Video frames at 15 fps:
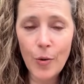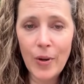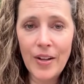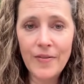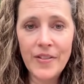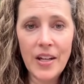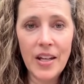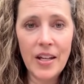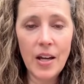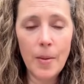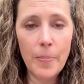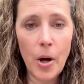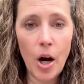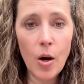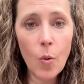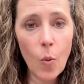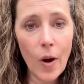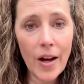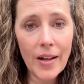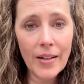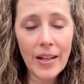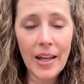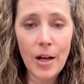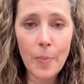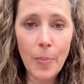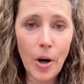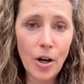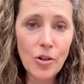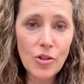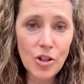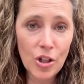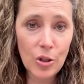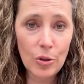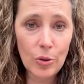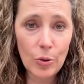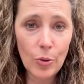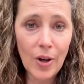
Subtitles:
we've done a part one and a part two